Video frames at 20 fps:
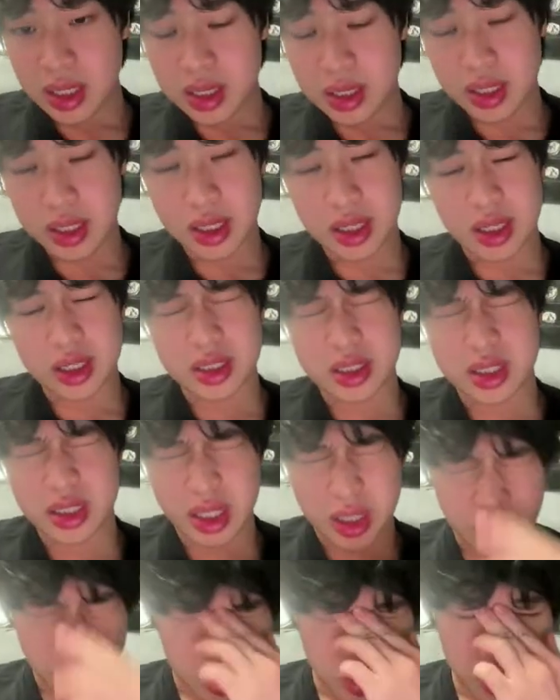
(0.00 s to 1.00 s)
the
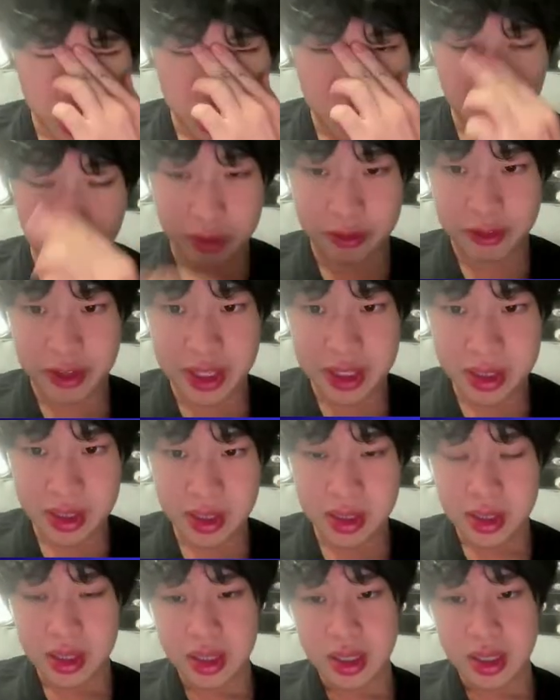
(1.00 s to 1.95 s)
Sakun within